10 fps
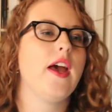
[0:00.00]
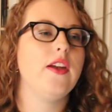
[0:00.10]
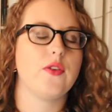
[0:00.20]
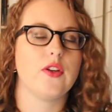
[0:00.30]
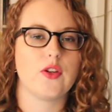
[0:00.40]

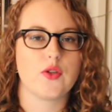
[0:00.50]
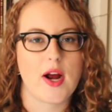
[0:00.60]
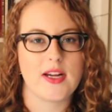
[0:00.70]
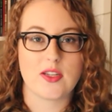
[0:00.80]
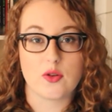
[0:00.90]
and you could
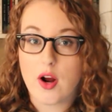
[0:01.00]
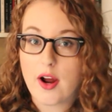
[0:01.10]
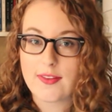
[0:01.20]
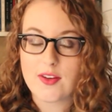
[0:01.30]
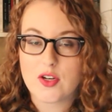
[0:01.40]
contrast the
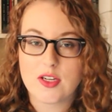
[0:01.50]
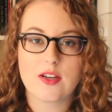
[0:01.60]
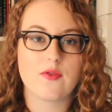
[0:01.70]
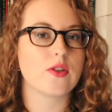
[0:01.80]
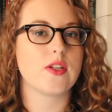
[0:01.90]
drawing that she
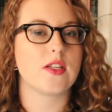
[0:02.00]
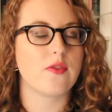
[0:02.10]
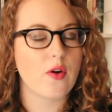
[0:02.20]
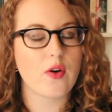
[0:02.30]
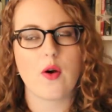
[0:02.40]
did versus the
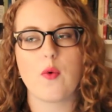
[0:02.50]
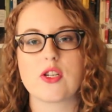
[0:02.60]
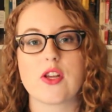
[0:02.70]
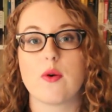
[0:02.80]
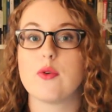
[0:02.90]
photo,
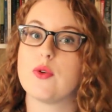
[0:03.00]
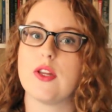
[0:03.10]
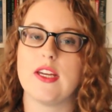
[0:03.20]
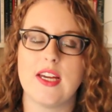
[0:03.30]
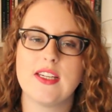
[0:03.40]
which I thought was
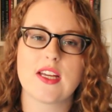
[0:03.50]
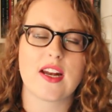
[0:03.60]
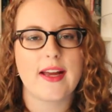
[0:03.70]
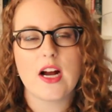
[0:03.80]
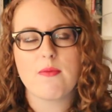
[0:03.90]
really neat.
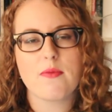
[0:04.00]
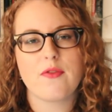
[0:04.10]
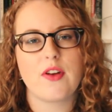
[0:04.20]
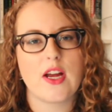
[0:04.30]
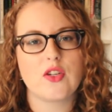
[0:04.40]
And I can't remember
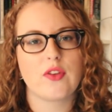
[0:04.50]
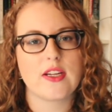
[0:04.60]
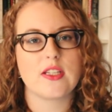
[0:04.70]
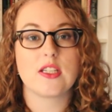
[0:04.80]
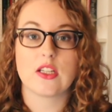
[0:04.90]
if an Age of
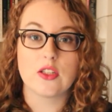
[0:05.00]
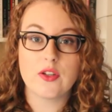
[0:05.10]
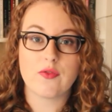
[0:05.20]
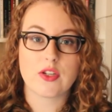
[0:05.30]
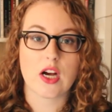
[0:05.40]
License
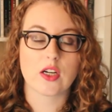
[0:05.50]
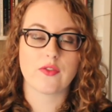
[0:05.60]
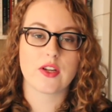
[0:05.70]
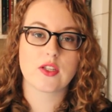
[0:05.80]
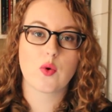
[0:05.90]
included
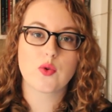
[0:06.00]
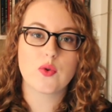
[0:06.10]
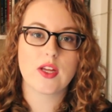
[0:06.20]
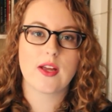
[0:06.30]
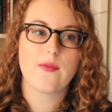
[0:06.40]
photography, so it was
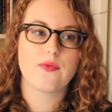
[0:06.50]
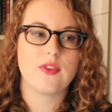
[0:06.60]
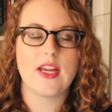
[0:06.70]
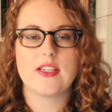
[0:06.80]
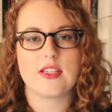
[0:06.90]
really
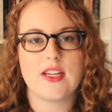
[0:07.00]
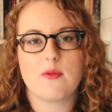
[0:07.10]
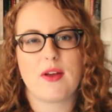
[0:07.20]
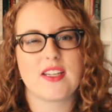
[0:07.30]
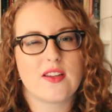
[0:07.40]
neat to see
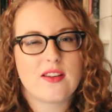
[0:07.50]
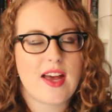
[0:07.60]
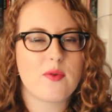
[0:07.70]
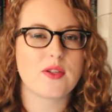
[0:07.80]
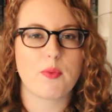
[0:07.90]
it because it,
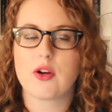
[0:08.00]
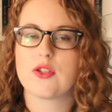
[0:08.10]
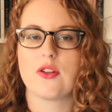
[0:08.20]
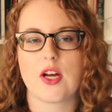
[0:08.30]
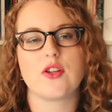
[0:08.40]
that was a
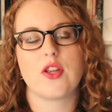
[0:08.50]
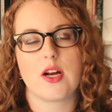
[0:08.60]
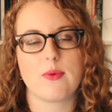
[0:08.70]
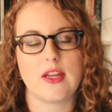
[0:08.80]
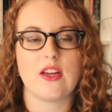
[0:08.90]
personal touch that
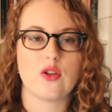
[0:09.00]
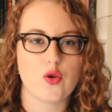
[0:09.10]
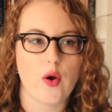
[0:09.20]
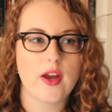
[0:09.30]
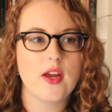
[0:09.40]
I really
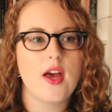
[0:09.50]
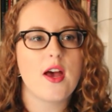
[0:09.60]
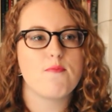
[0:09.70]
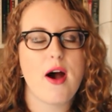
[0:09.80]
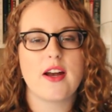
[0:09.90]
enjoyed.
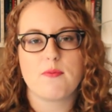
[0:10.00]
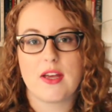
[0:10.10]
But